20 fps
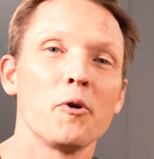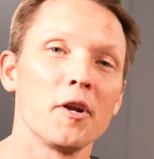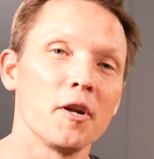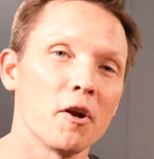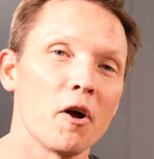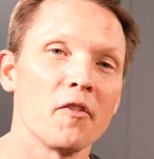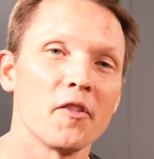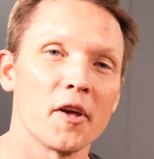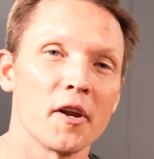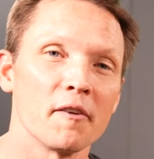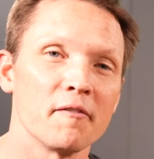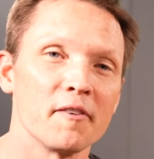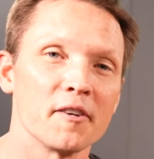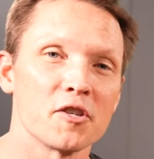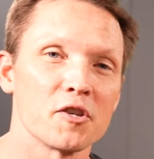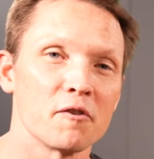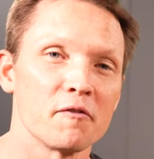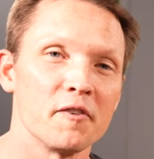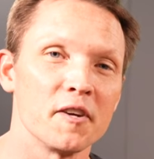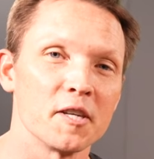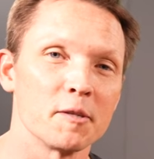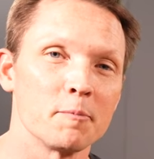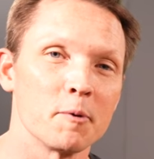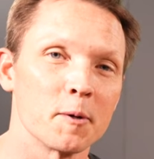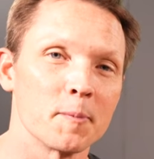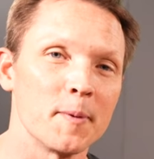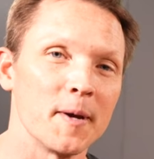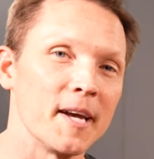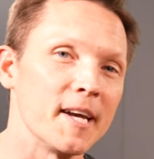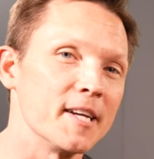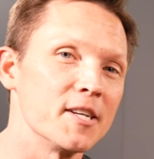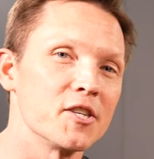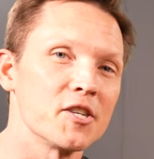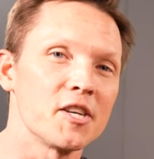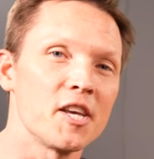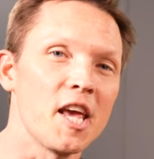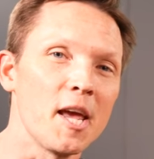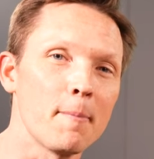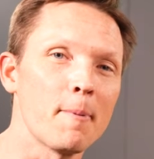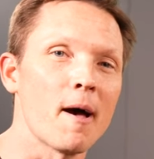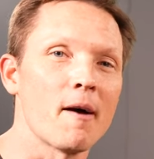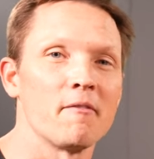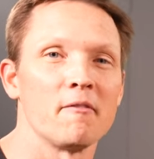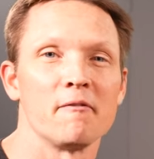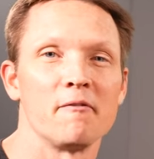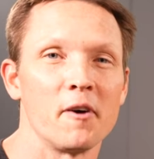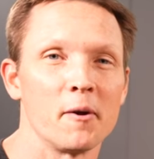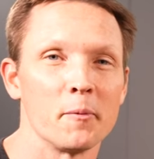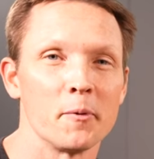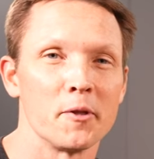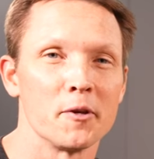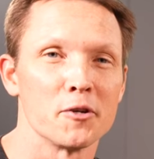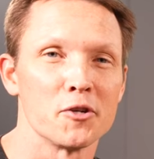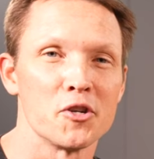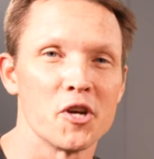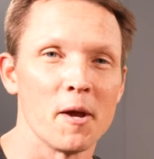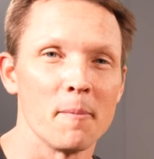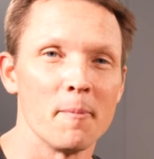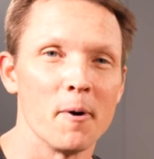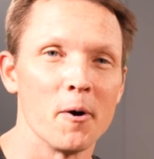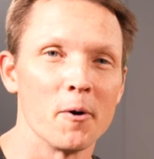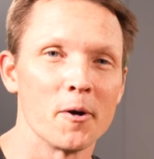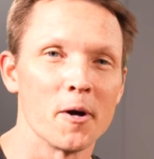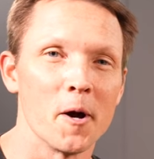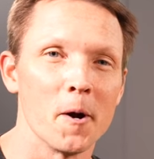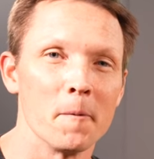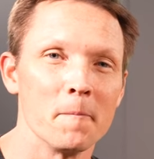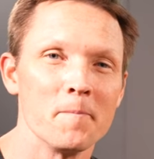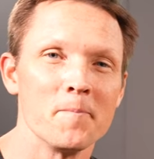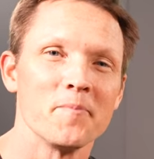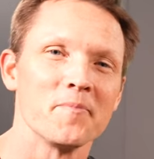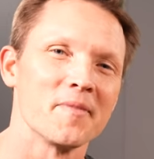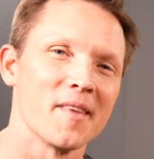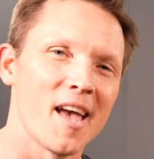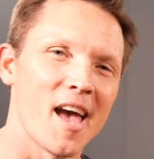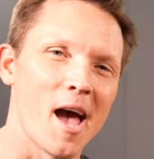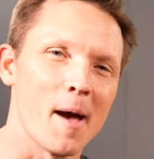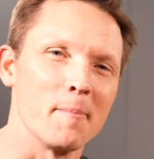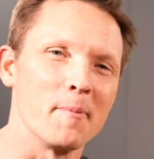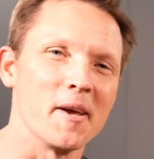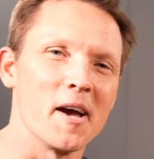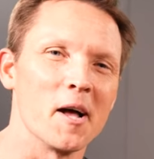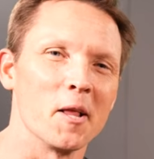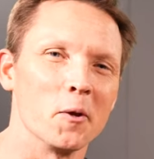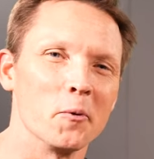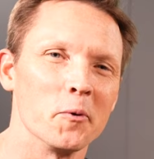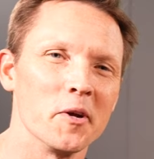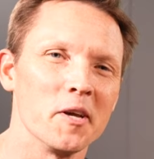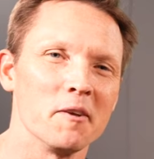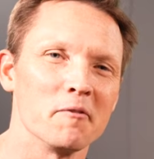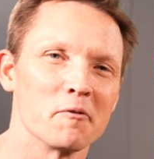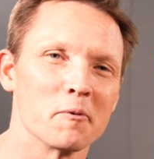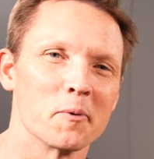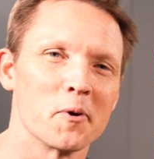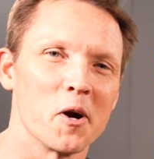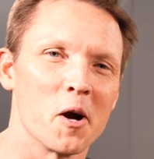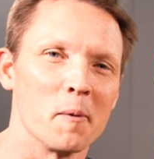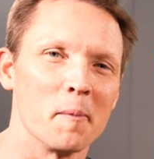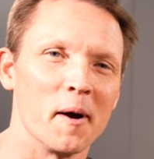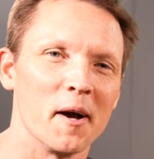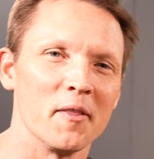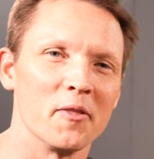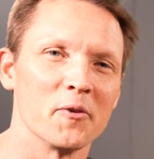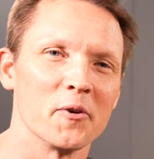put it on the unofficial Facebook page. Keep having fun with your Shapeoko. Happy Halloween from Carbide